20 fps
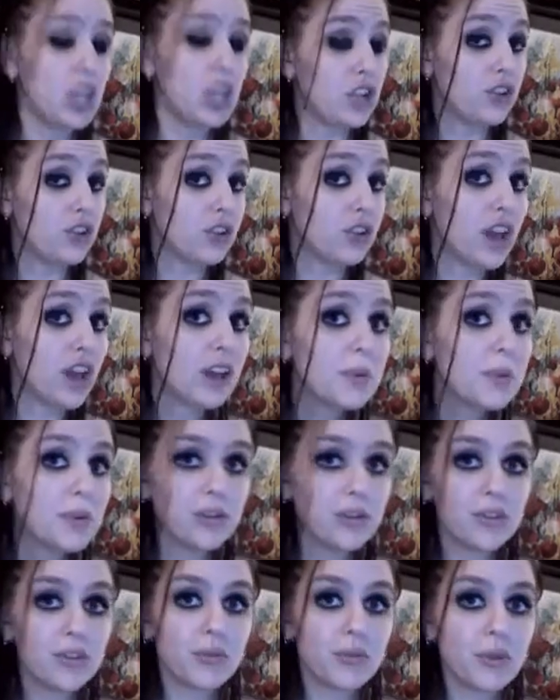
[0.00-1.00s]
You're not a
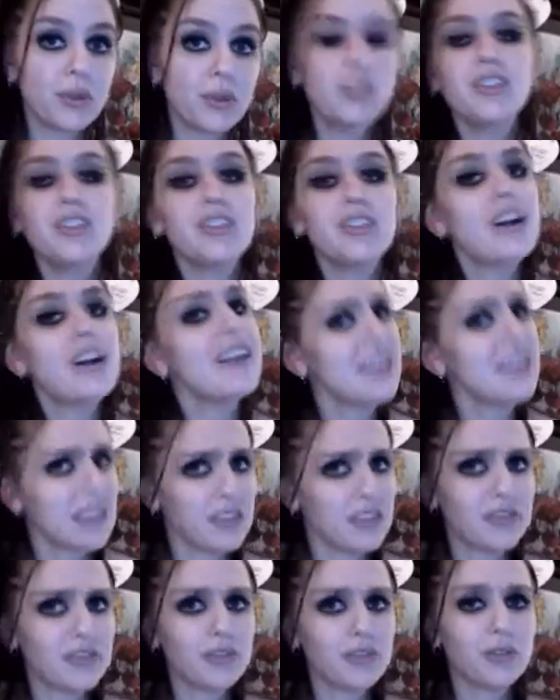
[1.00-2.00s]
murderer. You're not
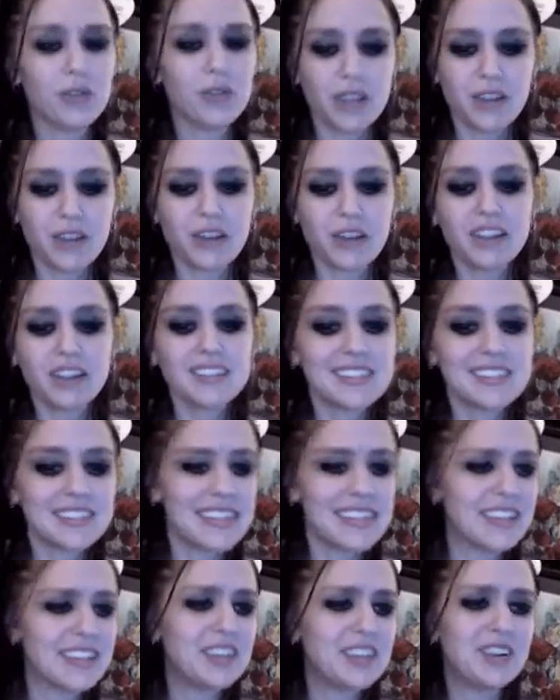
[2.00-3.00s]
evil. You're not
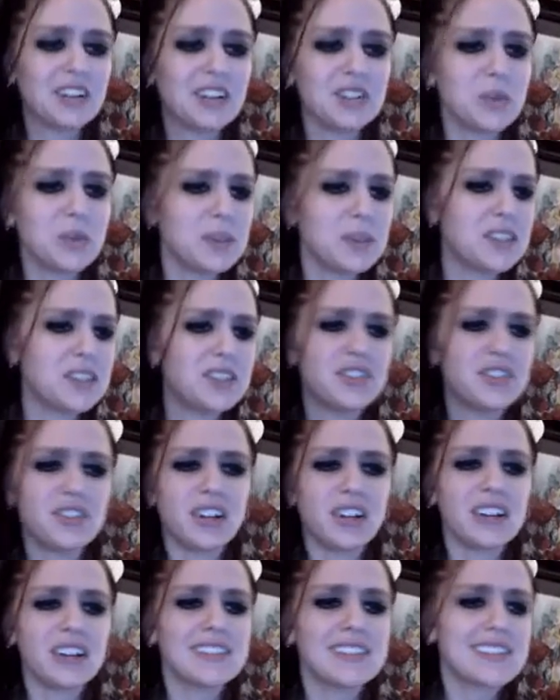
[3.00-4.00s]
sick. You're not twisted. You're
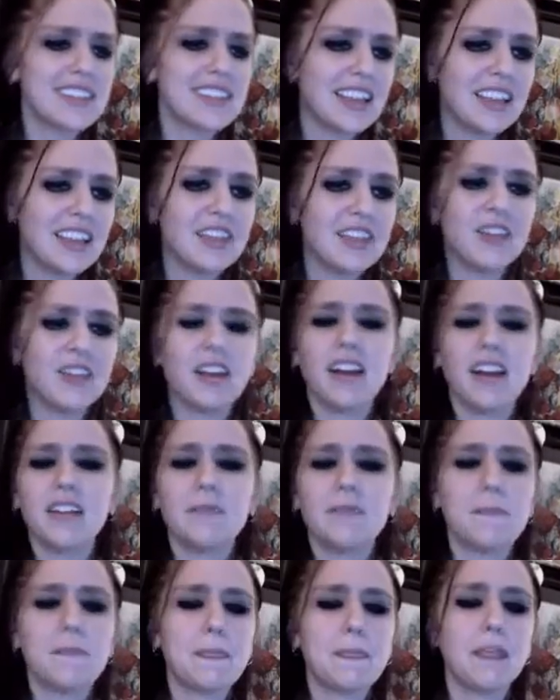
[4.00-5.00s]
not a slut. You're not
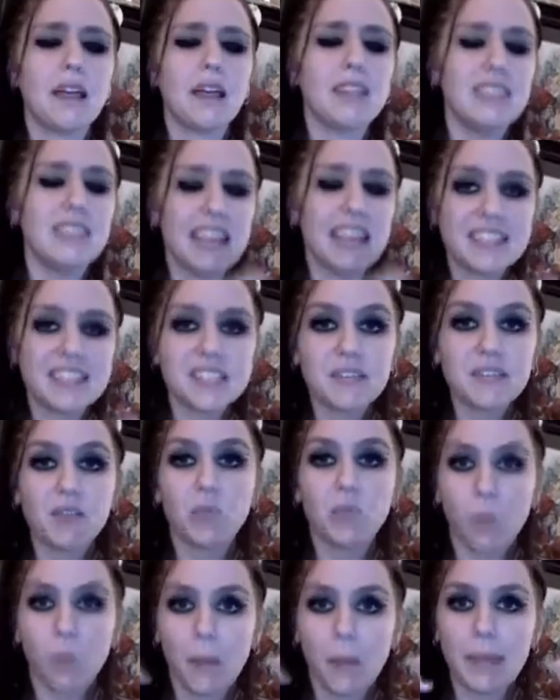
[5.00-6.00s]
less of a
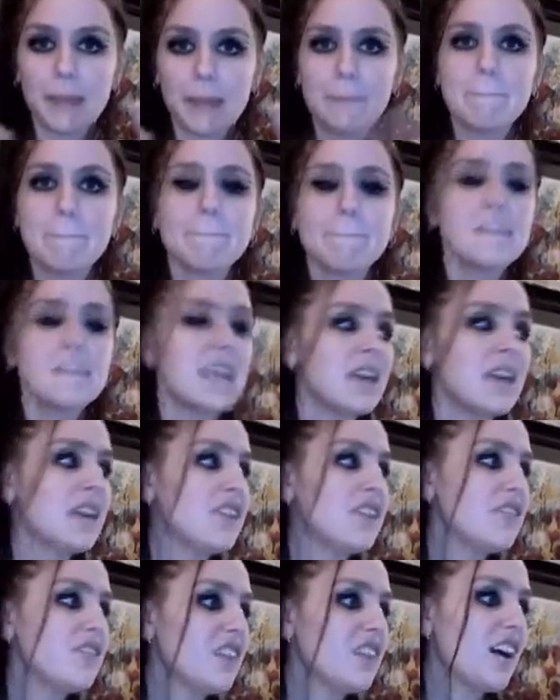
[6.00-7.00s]
woman.
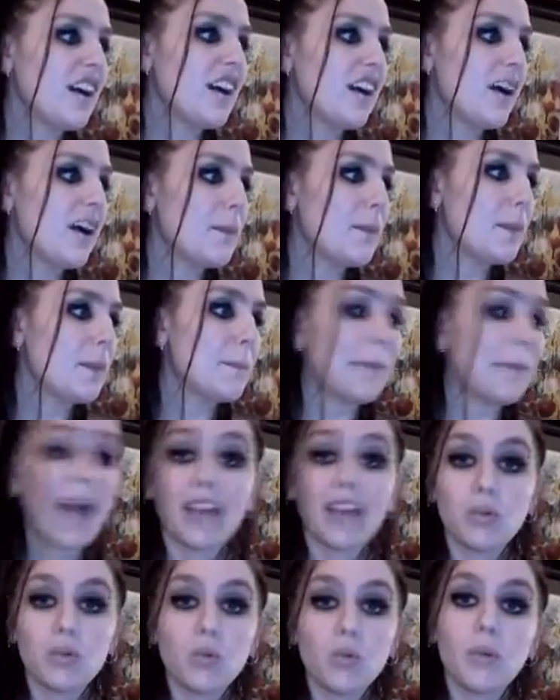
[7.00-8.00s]
You're not a
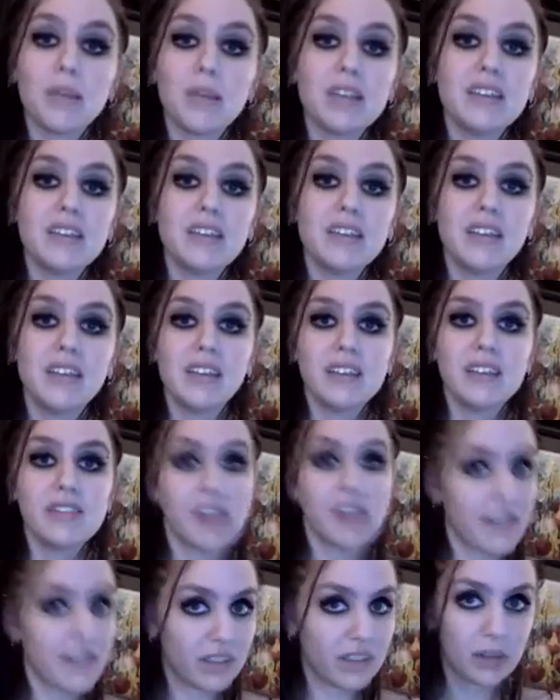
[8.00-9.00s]
bad woman
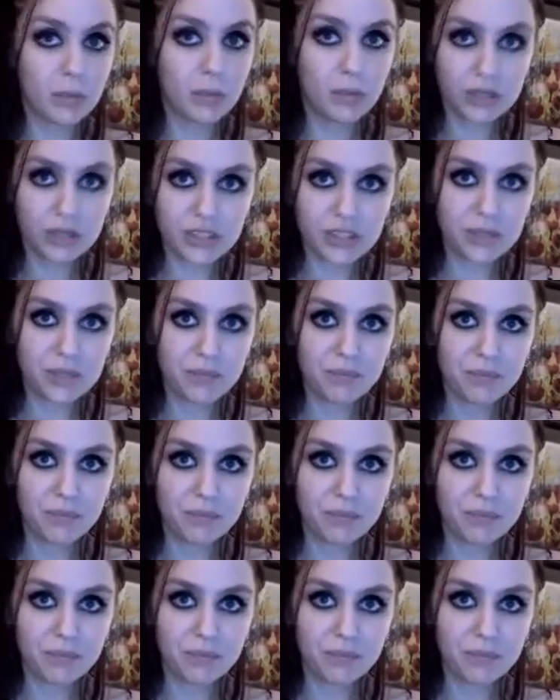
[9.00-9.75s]
for having an abortion.